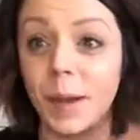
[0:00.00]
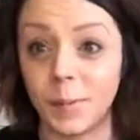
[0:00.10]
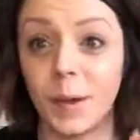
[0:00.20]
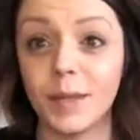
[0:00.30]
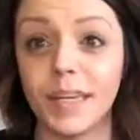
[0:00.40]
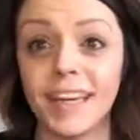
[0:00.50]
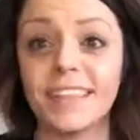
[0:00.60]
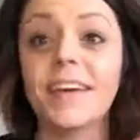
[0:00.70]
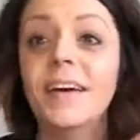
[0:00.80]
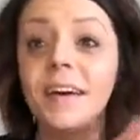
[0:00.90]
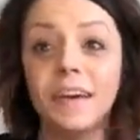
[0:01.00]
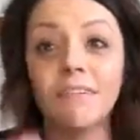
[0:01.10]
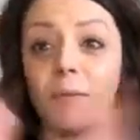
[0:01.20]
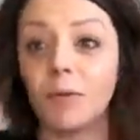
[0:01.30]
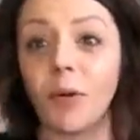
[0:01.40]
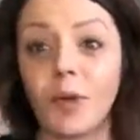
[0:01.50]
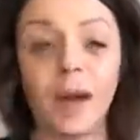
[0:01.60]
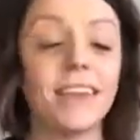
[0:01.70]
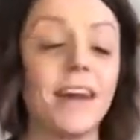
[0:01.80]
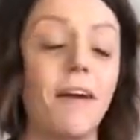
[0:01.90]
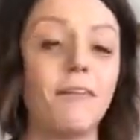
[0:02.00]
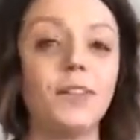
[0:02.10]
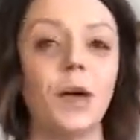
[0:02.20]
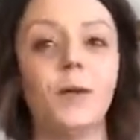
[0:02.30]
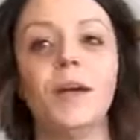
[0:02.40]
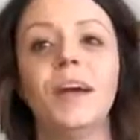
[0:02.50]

I apologize if I'm throwing you guys off. So